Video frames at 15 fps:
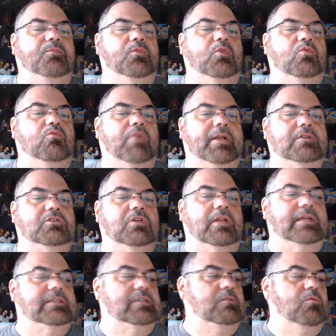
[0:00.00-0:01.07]
Rachel,
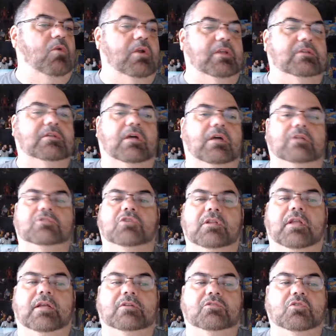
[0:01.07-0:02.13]
I did want to touch on
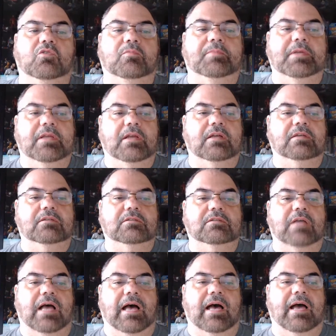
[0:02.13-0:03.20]
that too, because
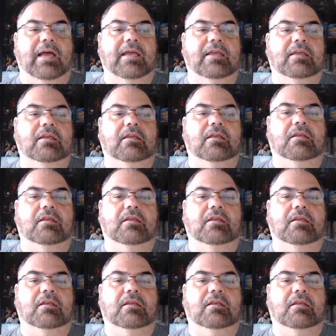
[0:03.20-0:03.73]
I